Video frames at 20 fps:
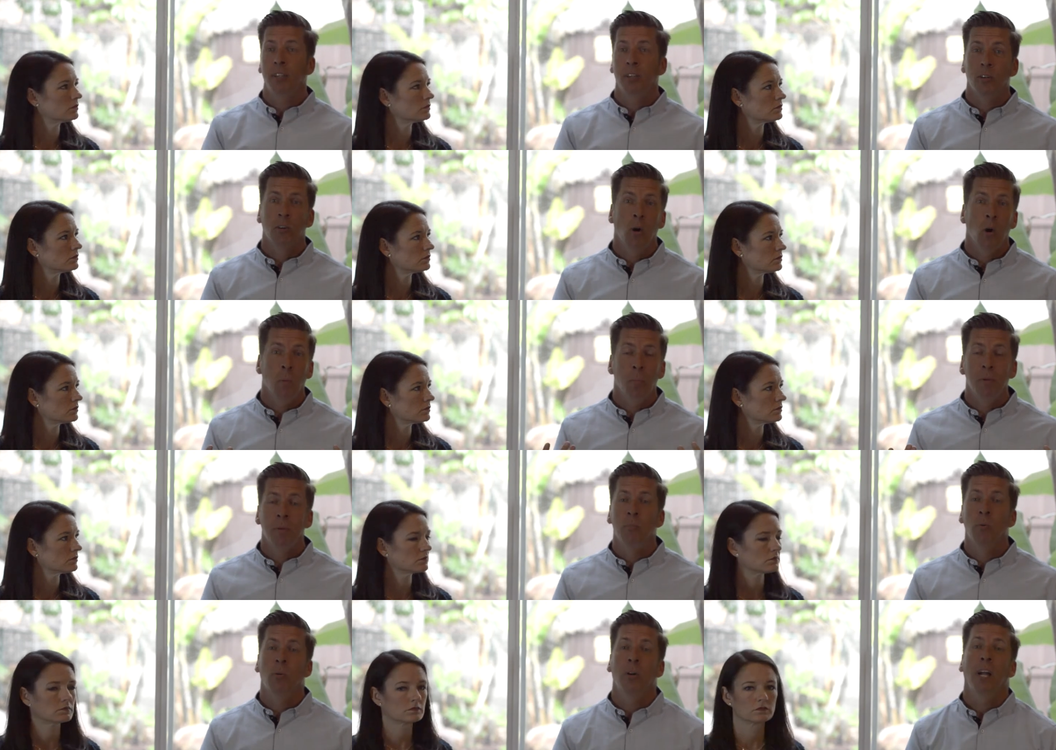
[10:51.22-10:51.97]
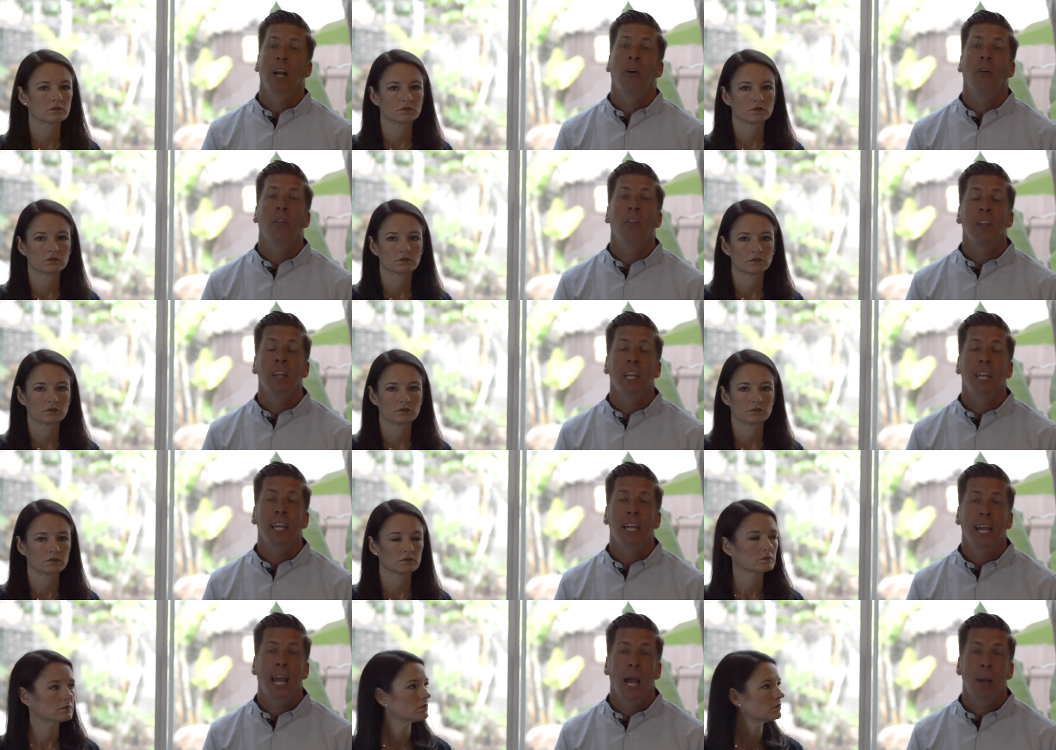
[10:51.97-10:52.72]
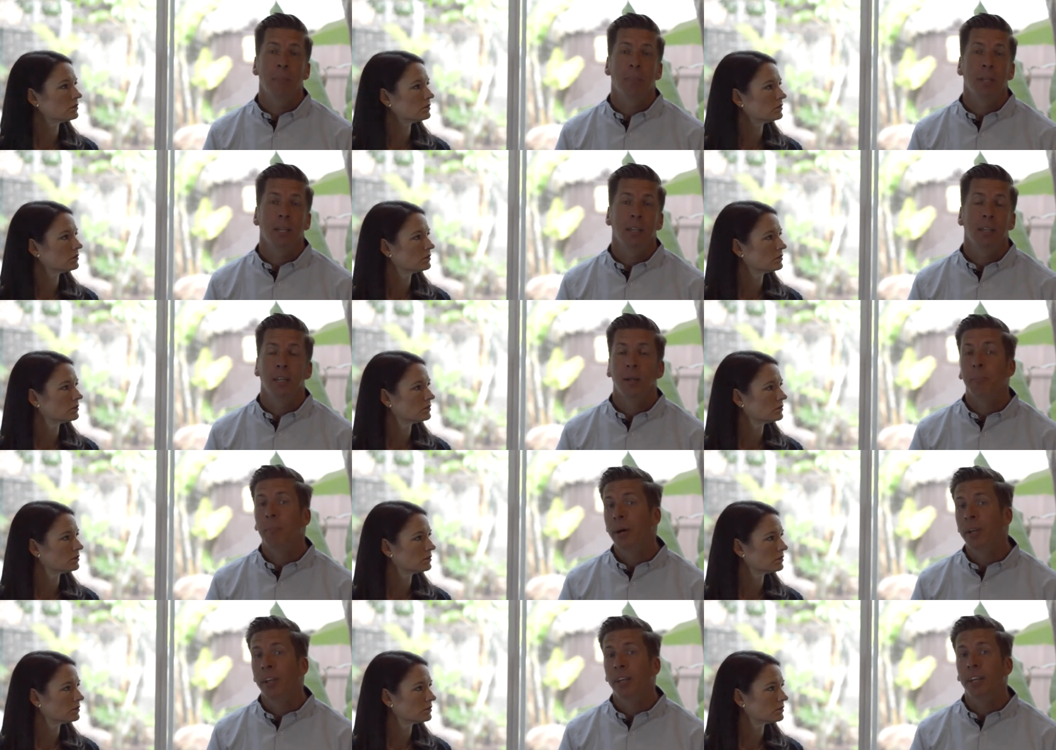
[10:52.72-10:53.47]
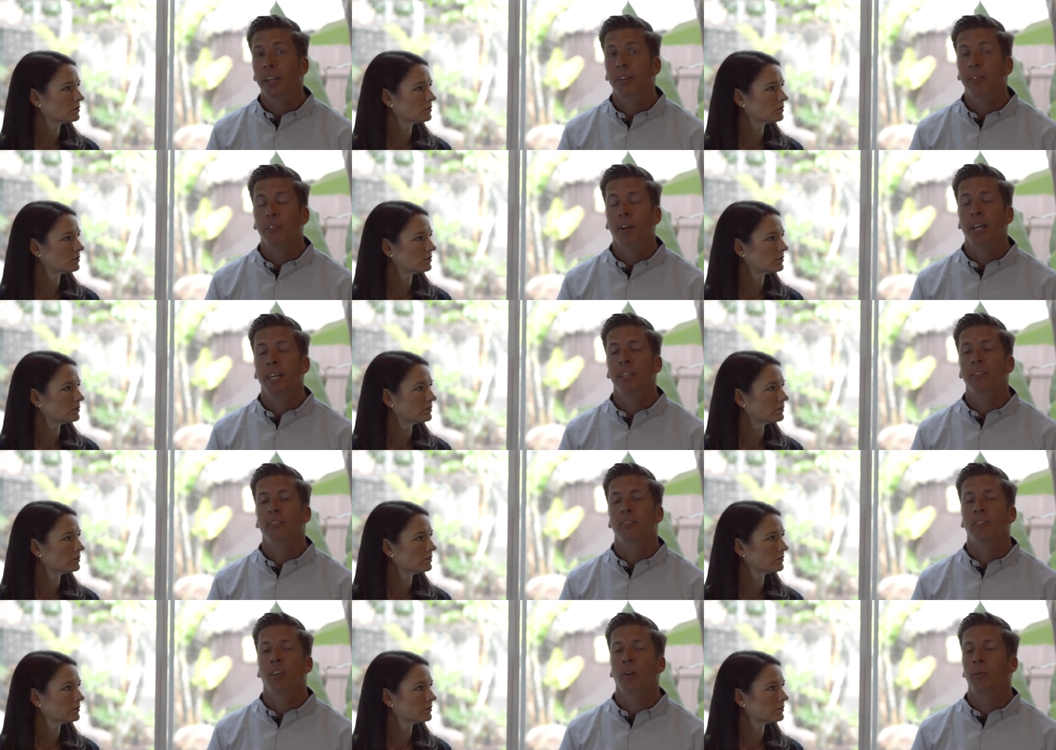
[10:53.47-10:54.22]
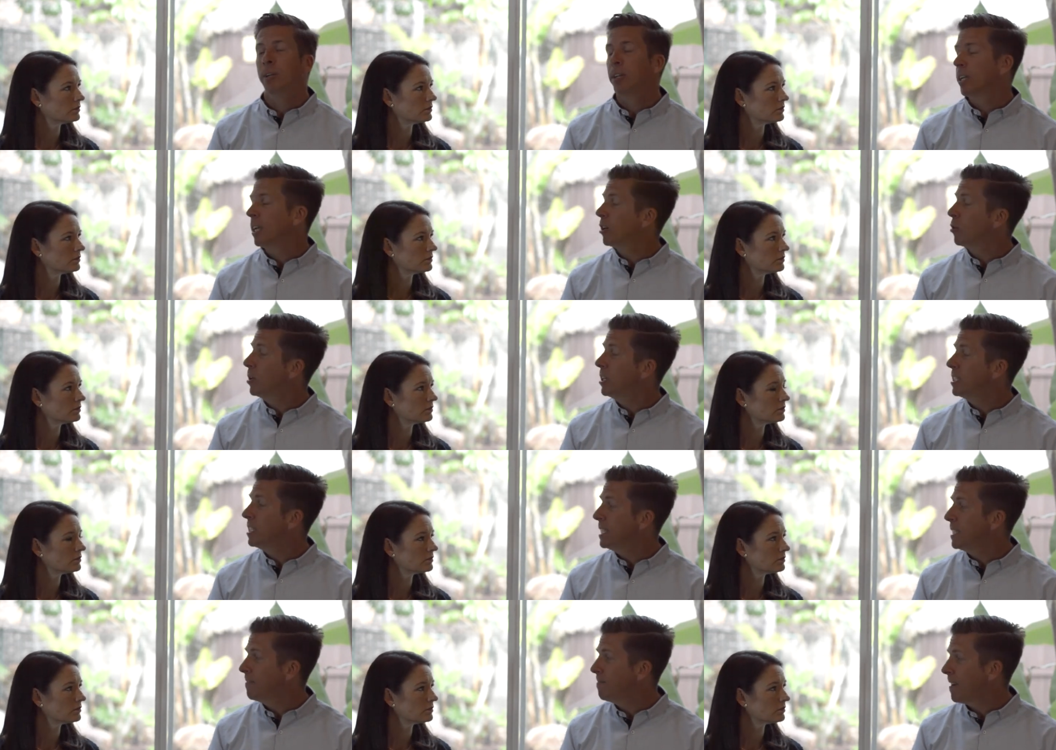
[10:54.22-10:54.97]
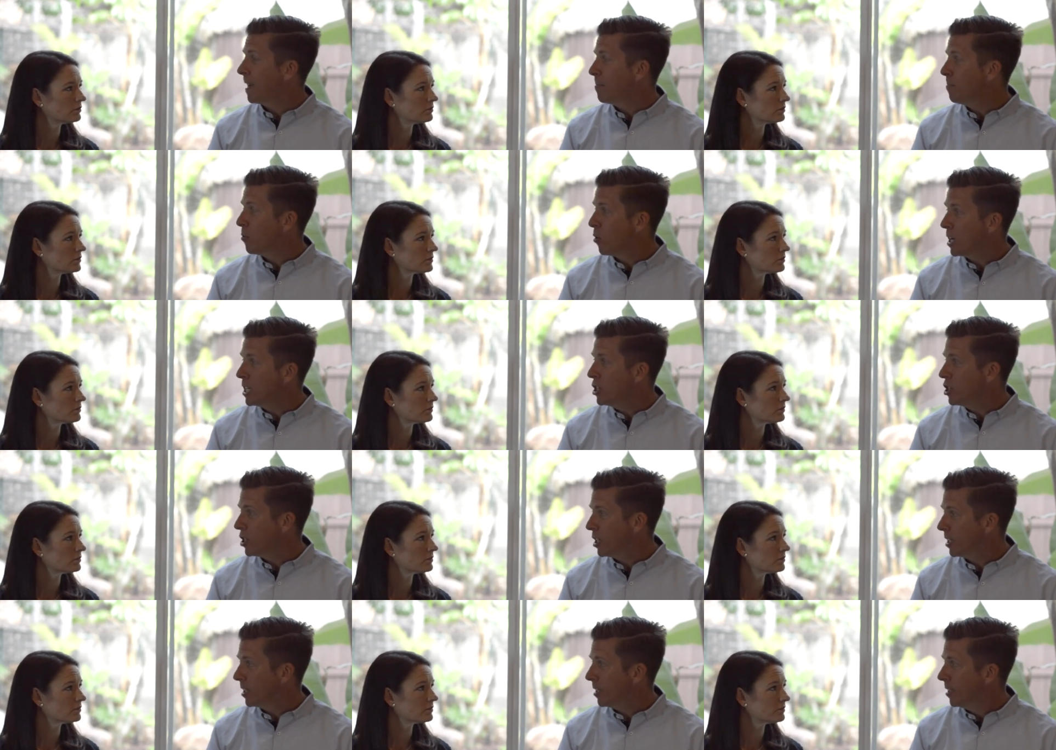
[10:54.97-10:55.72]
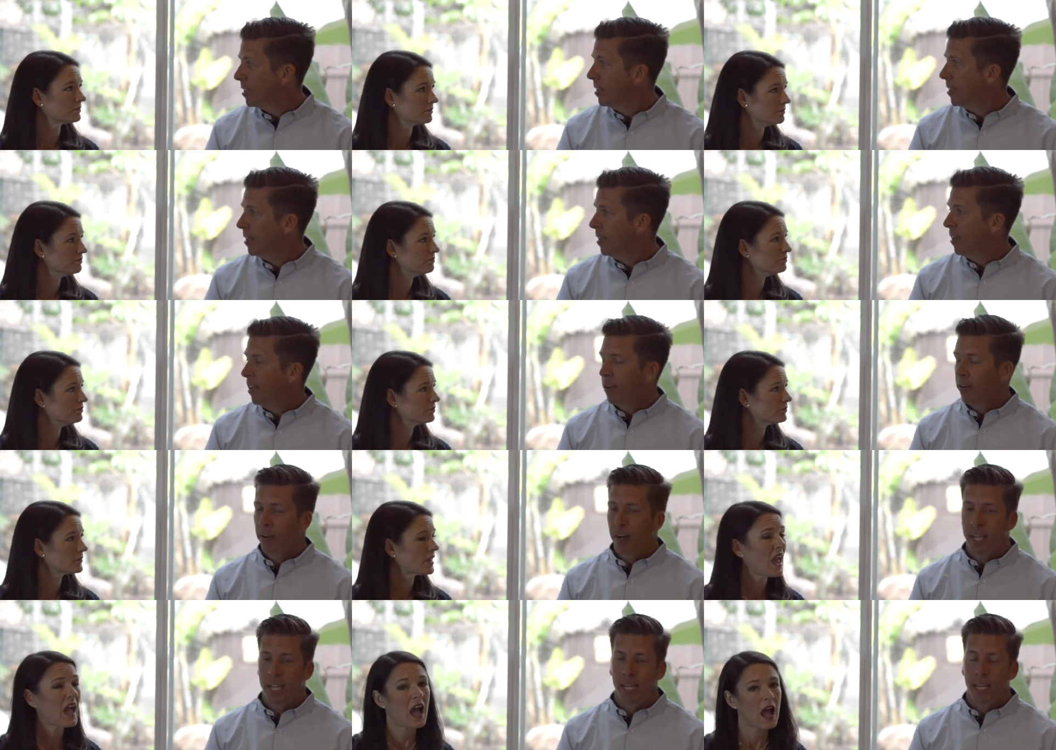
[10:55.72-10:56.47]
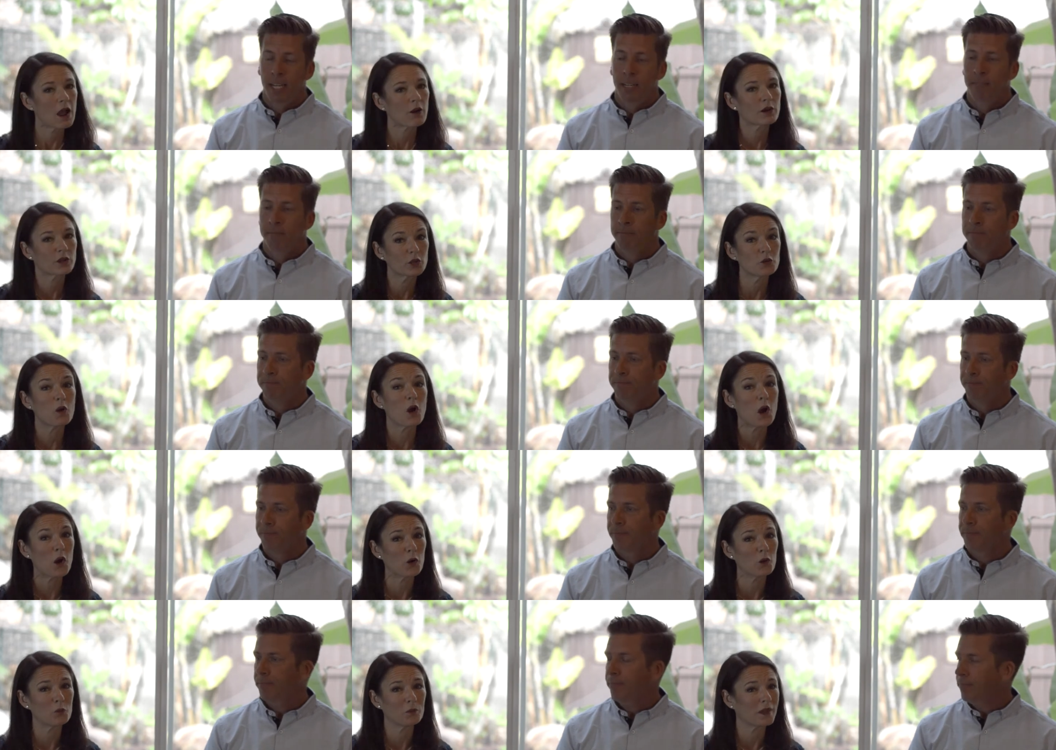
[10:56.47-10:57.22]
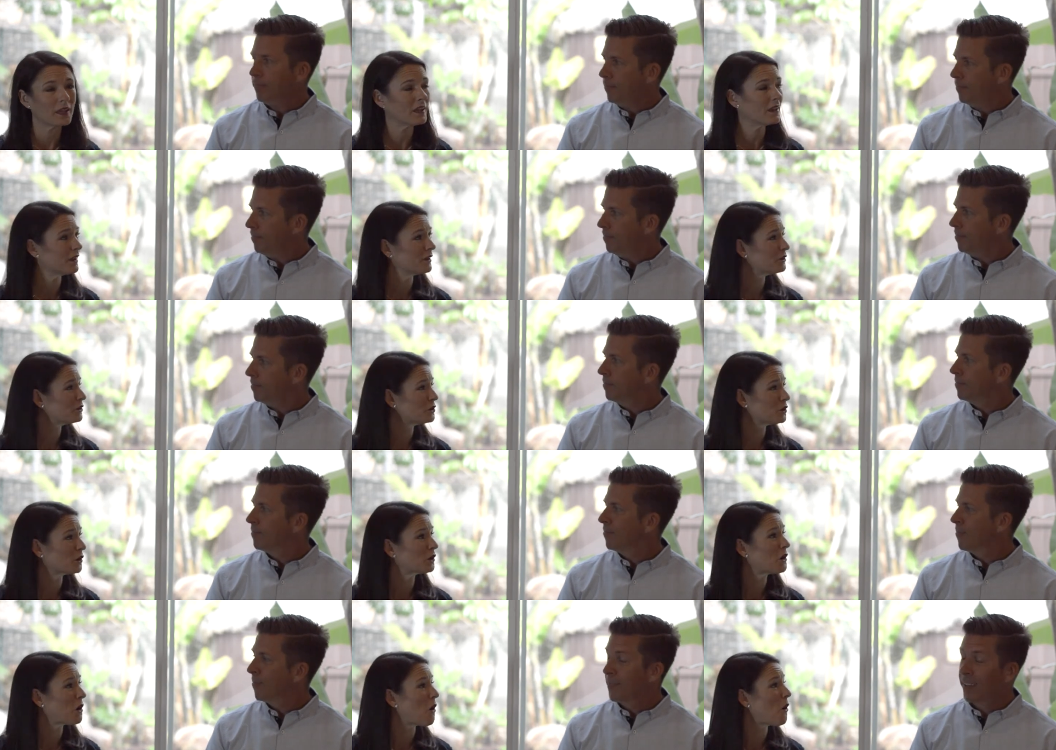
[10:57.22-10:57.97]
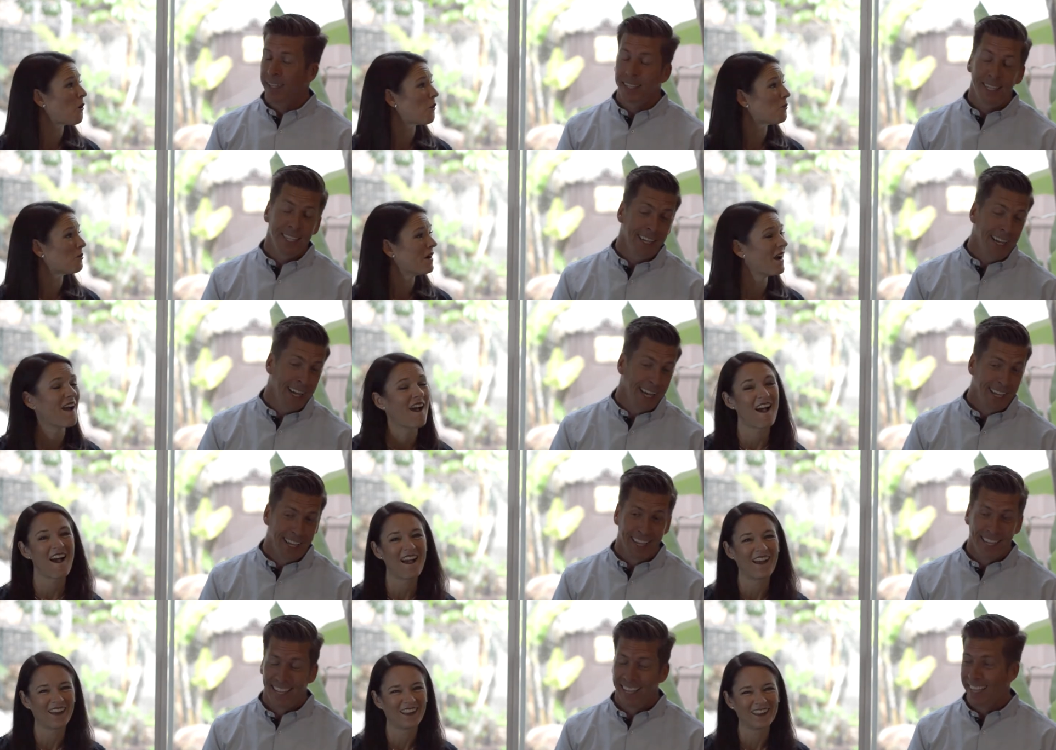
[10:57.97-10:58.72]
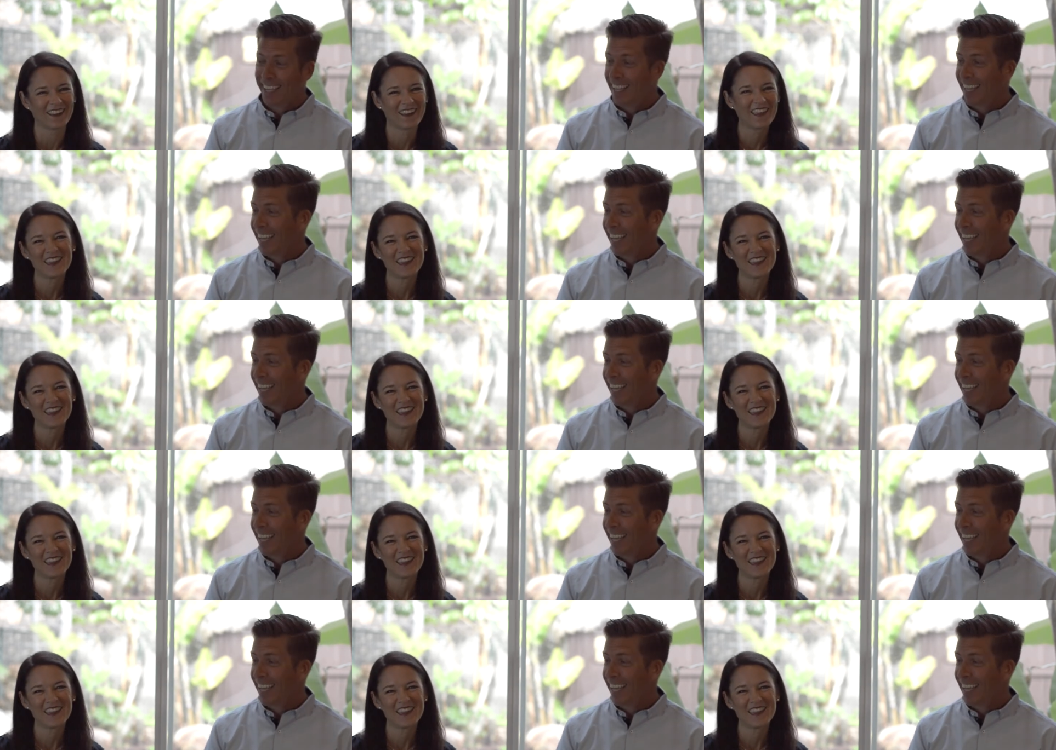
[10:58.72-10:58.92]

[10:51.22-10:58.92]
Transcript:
Speaker 1: your home be more healthy and happy and abundant, right? So increasing the vibration, mm-hmm. right? How are
Speaker 2: you oming your home? Yeah.